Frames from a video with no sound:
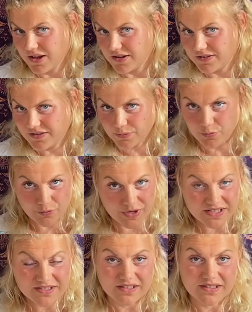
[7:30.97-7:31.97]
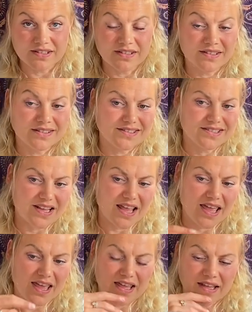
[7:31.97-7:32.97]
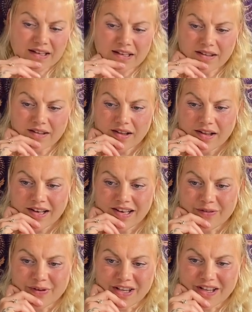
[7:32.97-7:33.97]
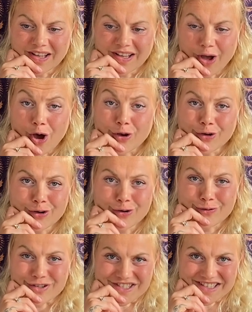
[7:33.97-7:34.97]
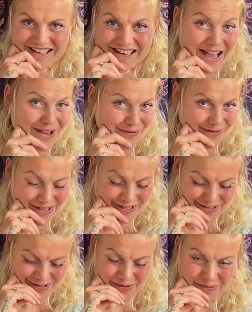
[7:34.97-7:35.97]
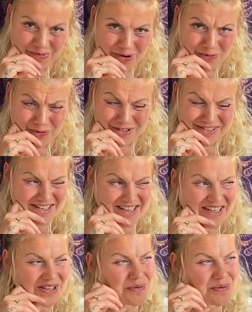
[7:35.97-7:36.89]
separations and living an un-Christian life, as some would say.